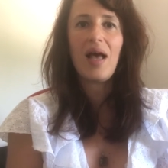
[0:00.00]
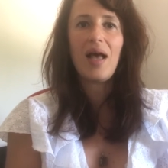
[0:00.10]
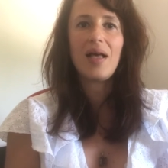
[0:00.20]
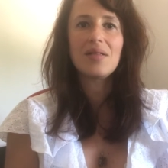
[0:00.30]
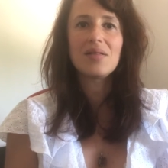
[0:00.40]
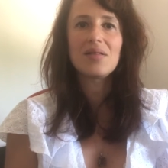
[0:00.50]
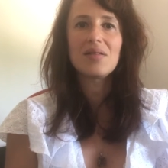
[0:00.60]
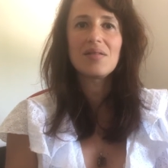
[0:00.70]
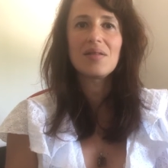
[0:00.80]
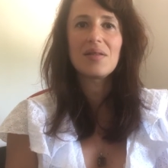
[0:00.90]
And
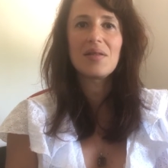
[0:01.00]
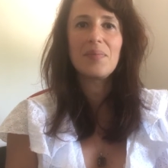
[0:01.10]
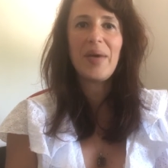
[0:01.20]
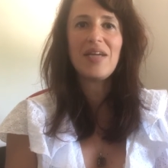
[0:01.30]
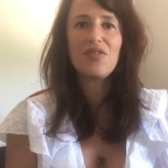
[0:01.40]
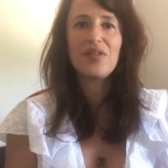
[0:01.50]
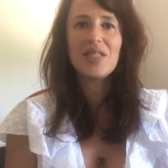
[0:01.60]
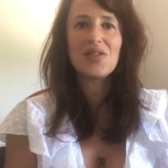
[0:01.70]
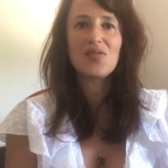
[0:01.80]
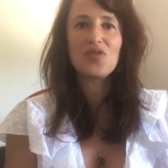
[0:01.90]
the
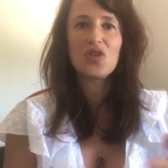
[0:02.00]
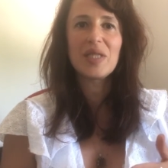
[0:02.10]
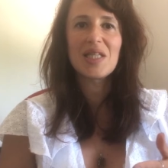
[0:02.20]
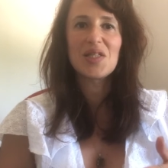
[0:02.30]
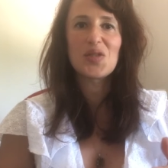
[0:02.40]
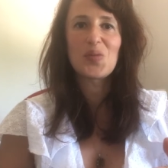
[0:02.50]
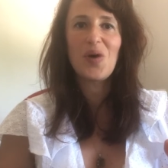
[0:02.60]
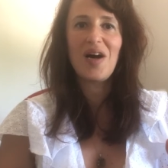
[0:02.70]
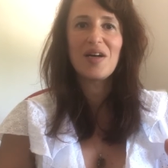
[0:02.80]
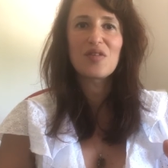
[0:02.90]
benefits of doing this
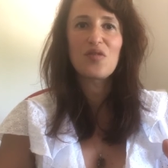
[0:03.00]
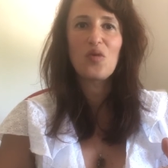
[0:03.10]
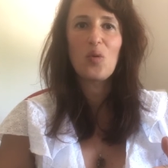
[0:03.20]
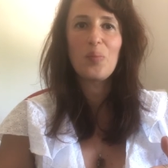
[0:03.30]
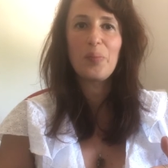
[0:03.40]
work for